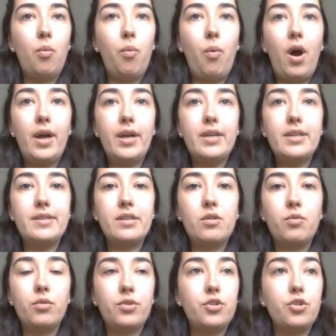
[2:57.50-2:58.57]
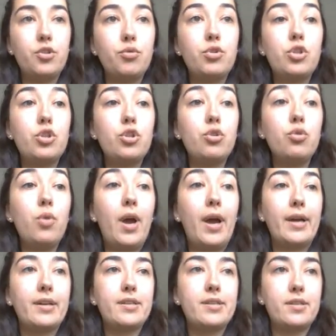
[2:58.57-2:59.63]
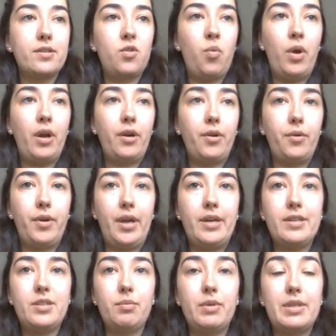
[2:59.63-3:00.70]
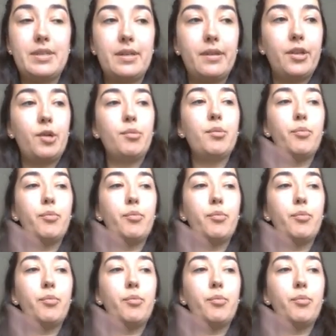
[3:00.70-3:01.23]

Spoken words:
y is equal to 2x squared, okay? So it is a little